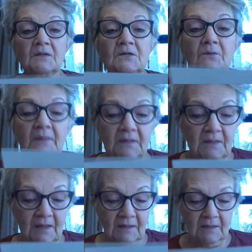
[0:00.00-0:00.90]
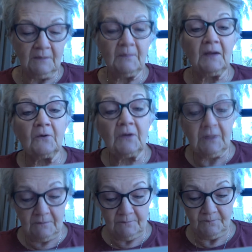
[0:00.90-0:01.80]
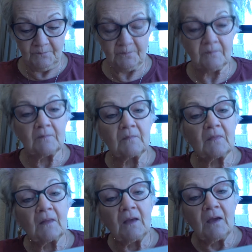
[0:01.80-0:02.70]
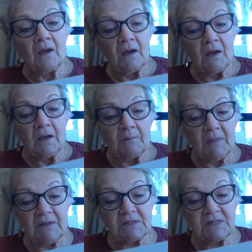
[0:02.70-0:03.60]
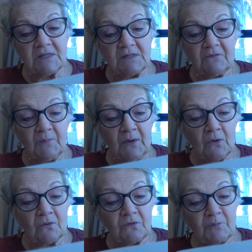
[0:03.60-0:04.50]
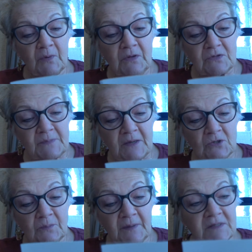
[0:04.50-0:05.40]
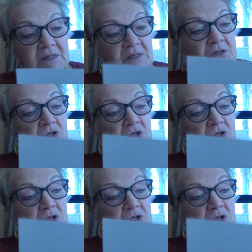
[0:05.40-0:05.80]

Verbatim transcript: Dear Nate and Marion, may the season of miracles bring you special blessings